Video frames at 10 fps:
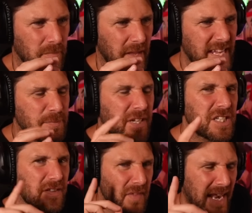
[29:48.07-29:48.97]
is
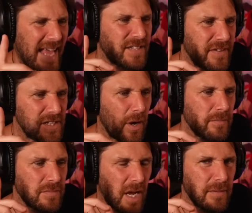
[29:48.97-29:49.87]
because of the last video
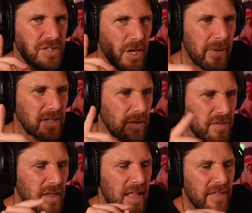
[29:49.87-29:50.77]
I'm, I'm showing you.
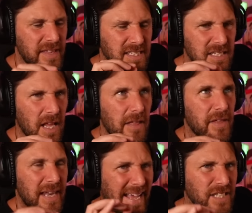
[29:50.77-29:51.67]
This is the
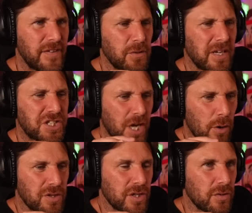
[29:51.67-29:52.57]
last video I show
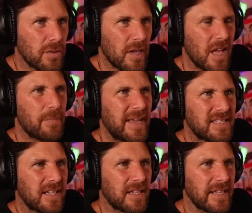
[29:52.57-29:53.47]
you.
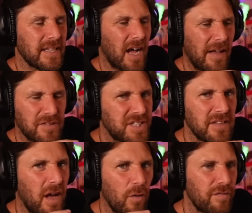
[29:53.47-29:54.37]
Basically, I haven't seen
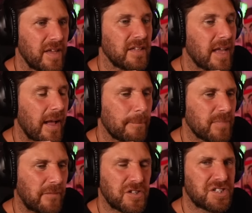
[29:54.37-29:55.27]
the whole thing yet.
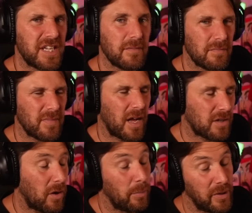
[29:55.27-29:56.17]
I've just seen, I've
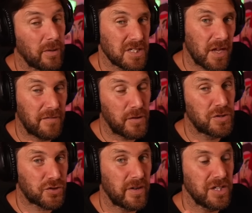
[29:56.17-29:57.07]
got to be honest, a few
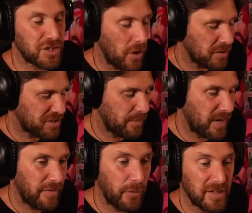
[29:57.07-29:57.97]
screenshots, but
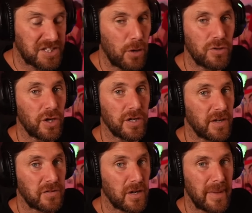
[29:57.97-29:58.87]
I thought it's so good.
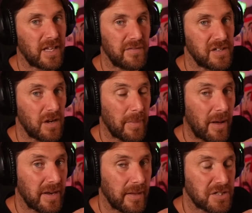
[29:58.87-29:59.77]
I've got to make a video
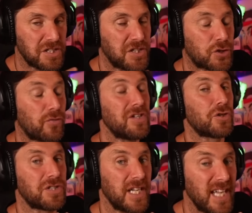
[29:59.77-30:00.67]
about it. Just the
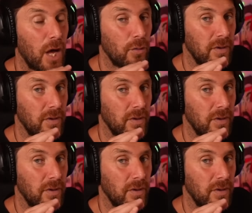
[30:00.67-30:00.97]
screenshots alone,